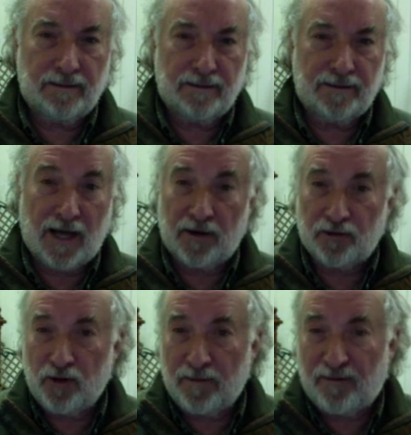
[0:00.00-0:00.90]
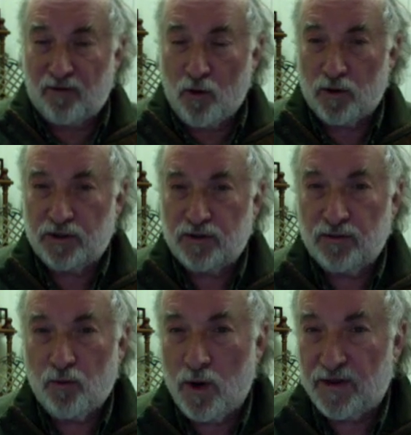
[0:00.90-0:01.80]
Donald Trump, of course,
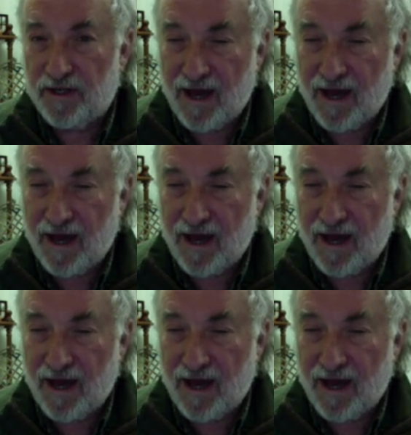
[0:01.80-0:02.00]
won the